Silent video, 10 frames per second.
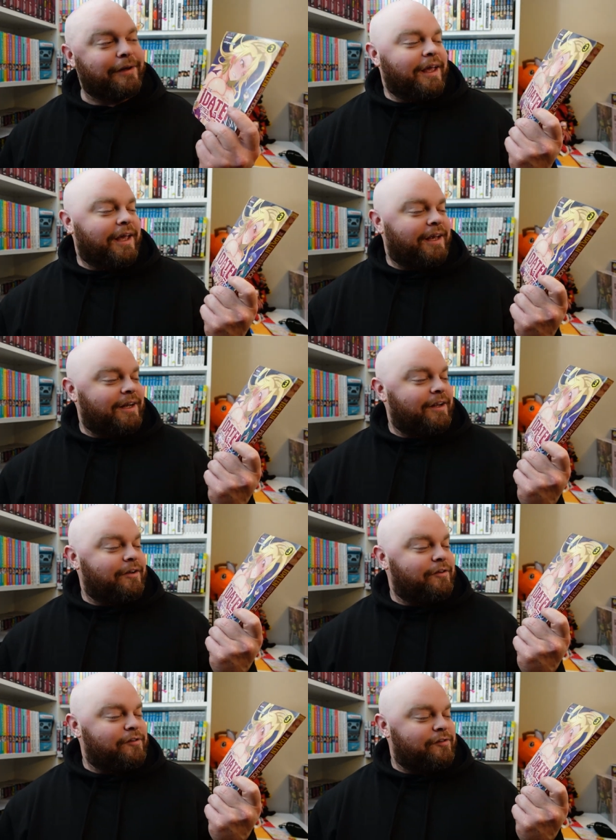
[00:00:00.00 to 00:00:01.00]
and it
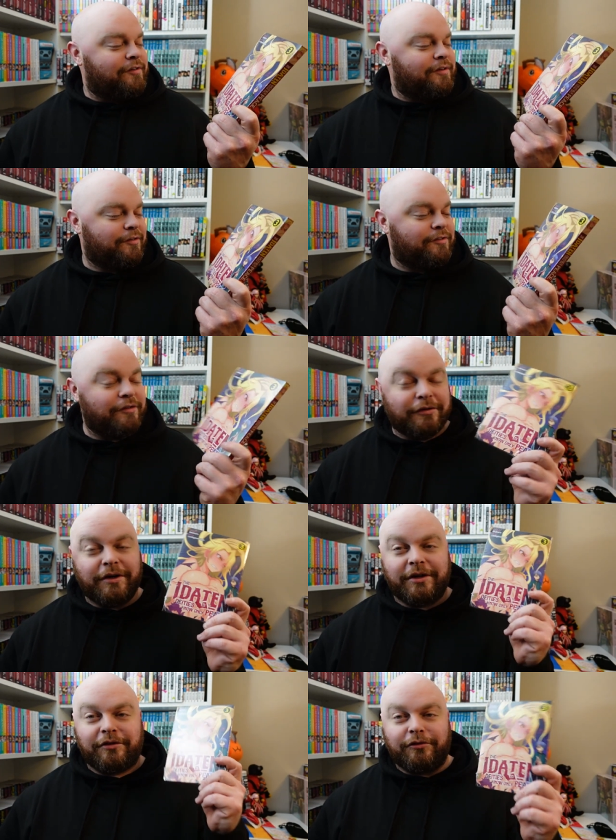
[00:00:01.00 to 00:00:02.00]
is still
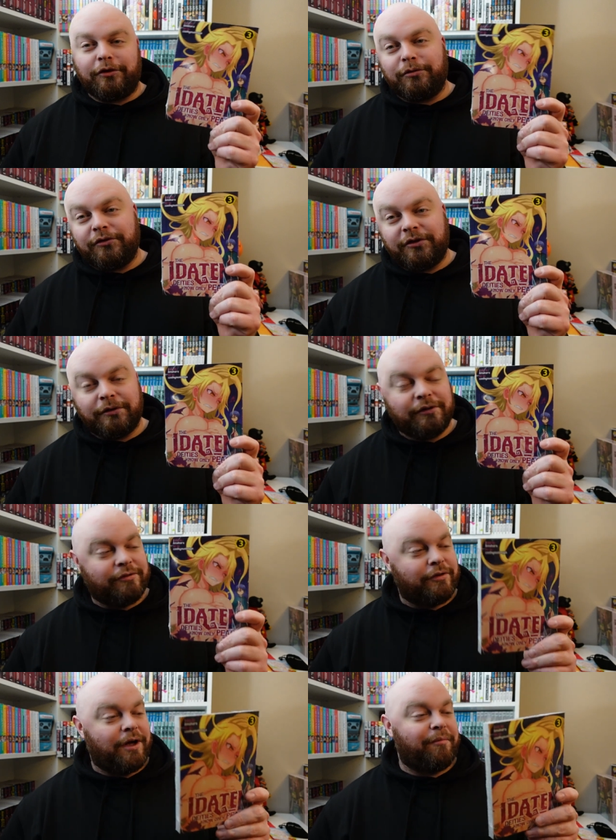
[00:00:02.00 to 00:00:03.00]
an enjoyable series,
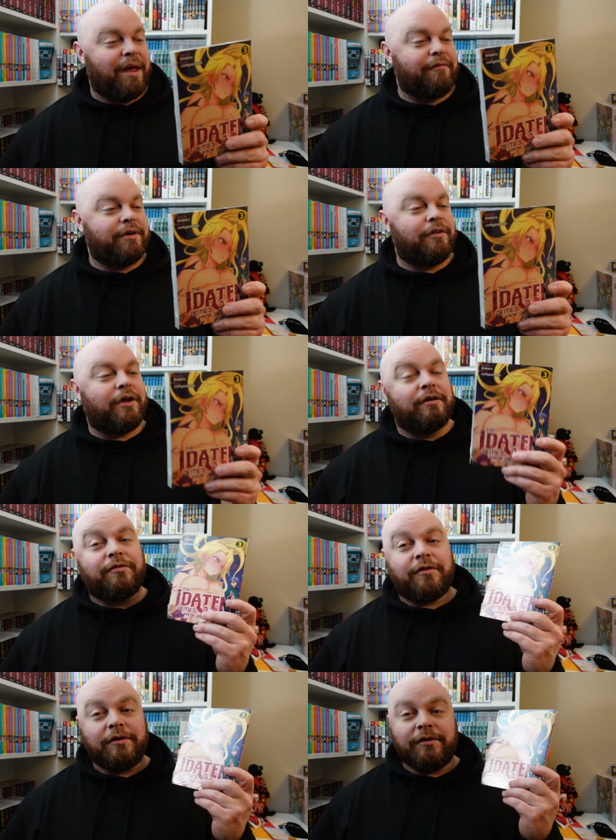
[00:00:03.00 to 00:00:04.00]
though I'm having a lot of
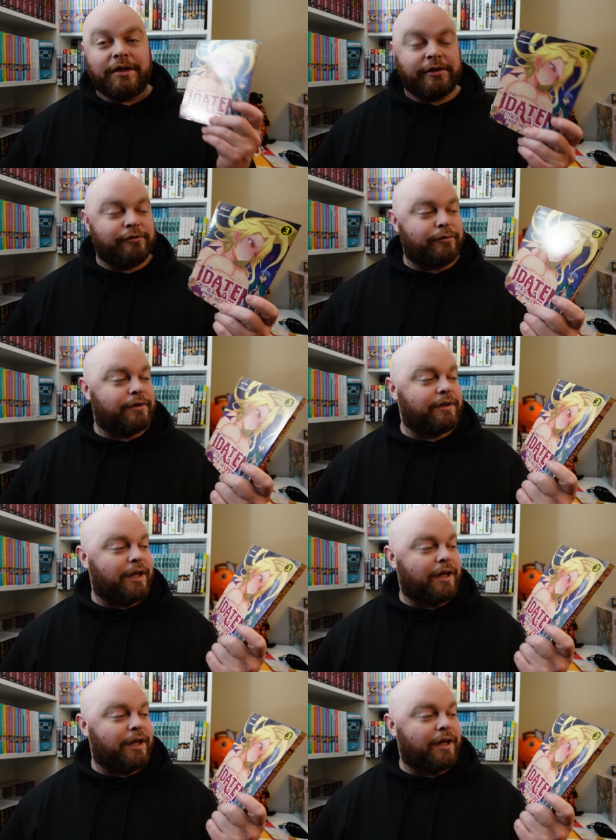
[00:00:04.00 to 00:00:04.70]
fun reading this one.